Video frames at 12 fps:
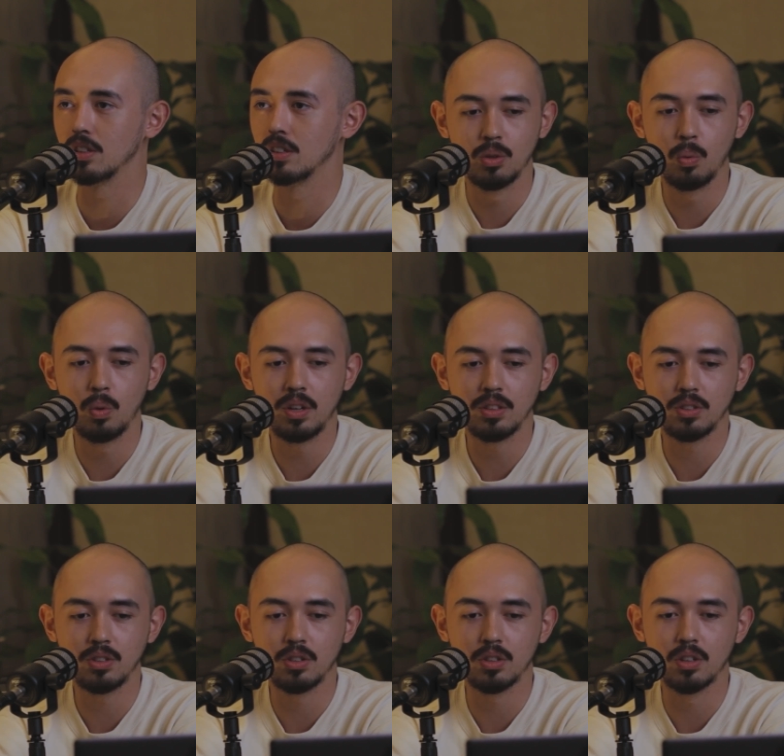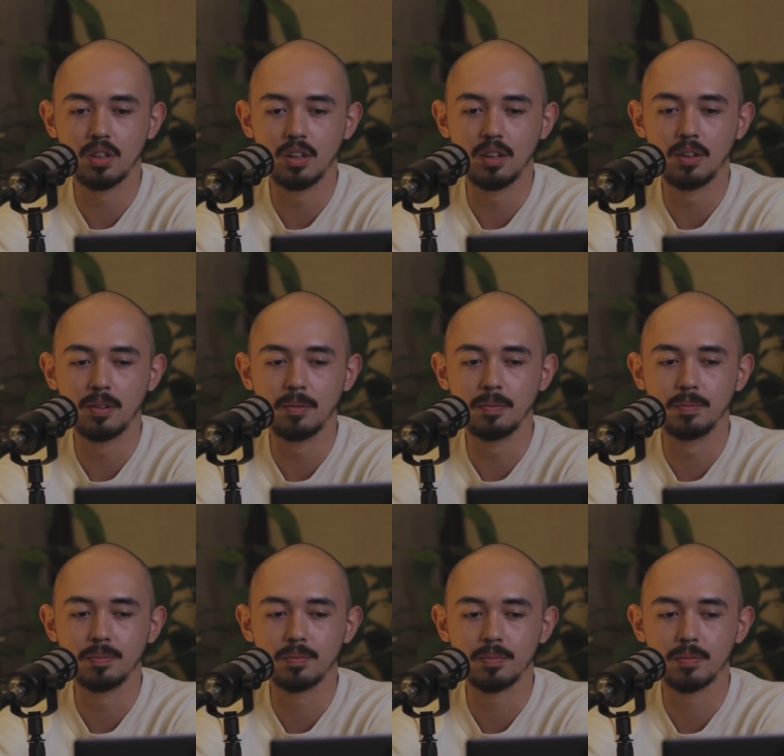So what is your uh,
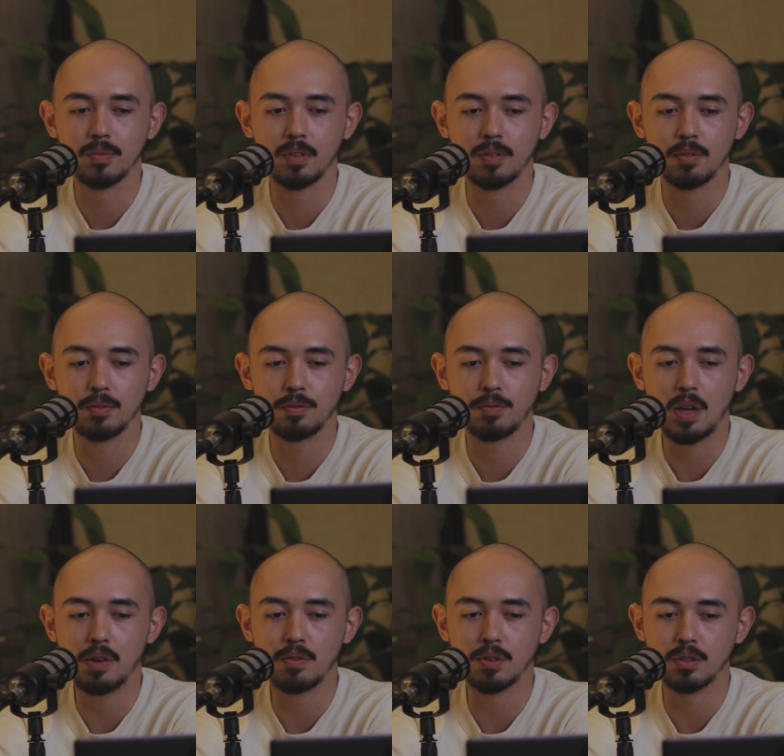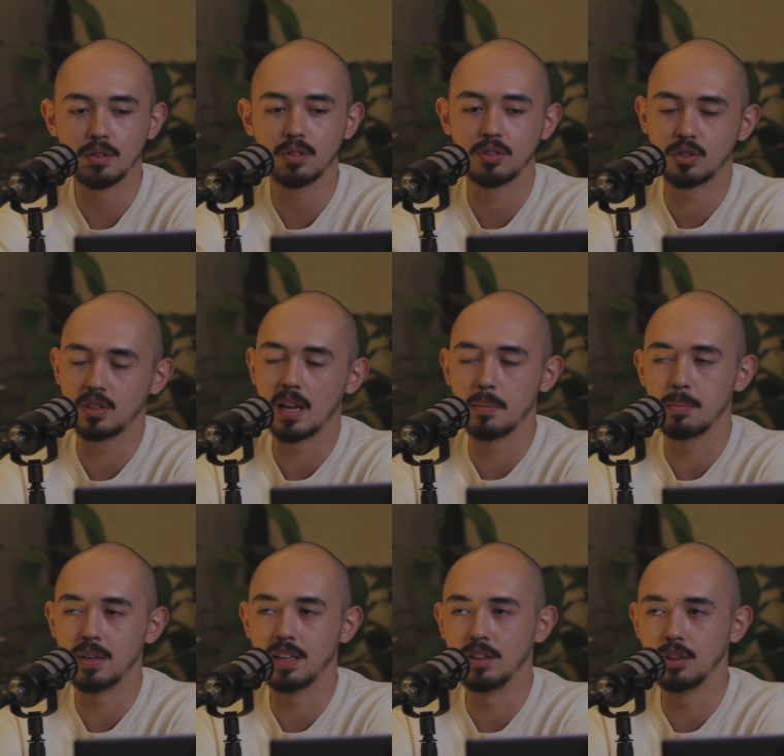favorite
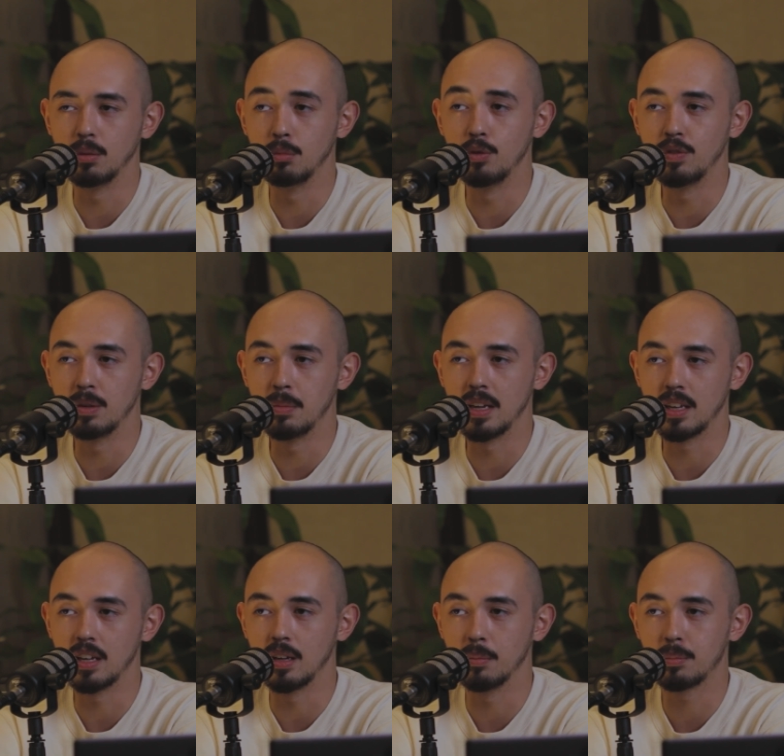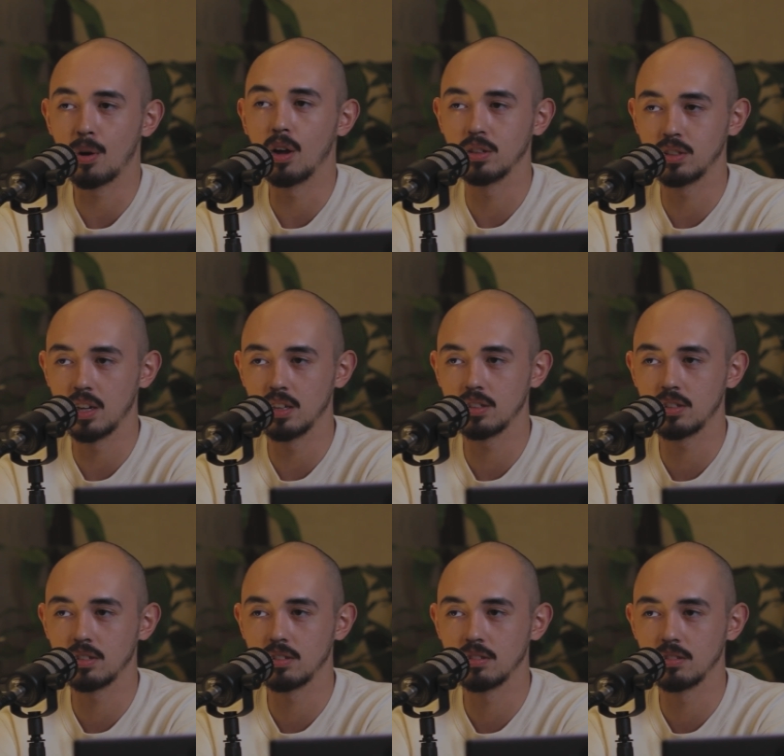step in the movie-making
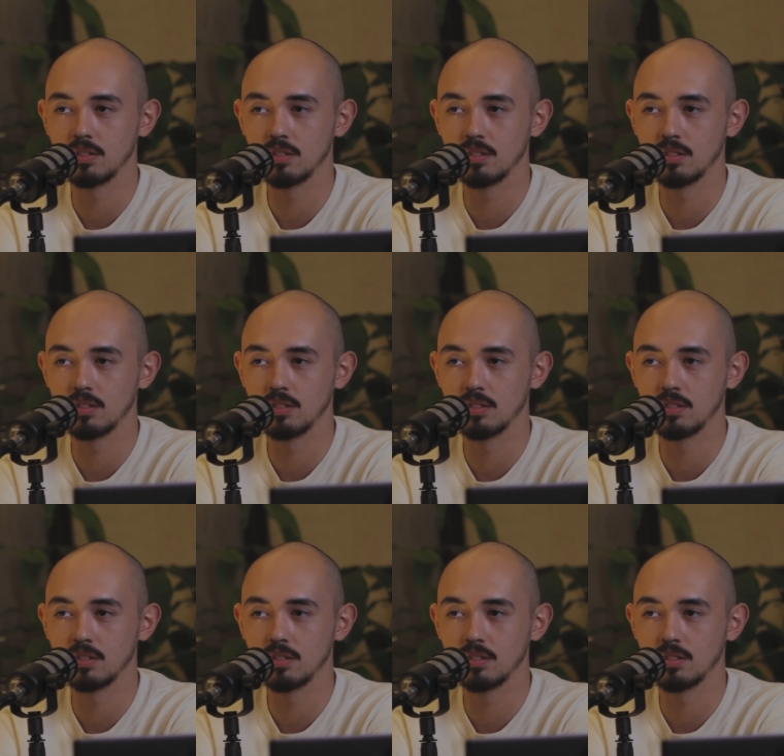process?